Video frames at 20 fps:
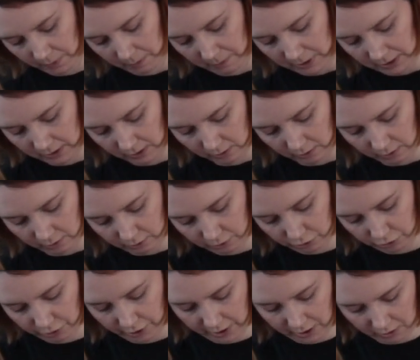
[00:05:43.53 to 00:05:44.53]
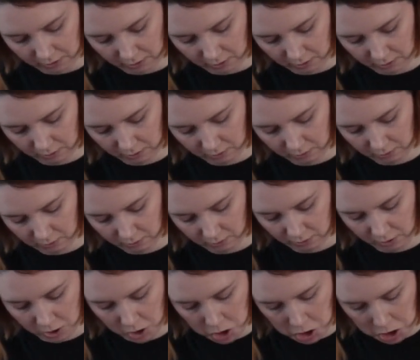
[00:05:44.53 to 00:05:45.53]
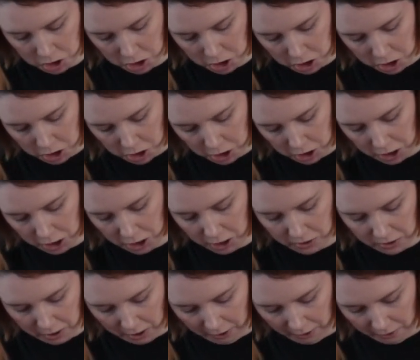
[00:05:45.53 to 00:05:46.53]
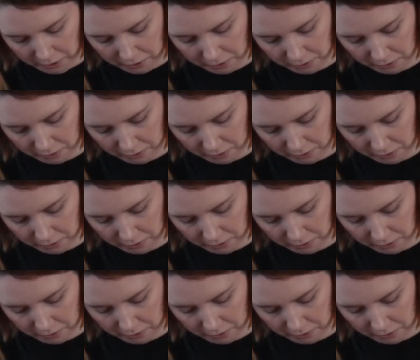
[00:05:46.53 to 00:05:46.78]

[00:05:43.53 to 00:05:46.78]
I missed a little strand. Get in there.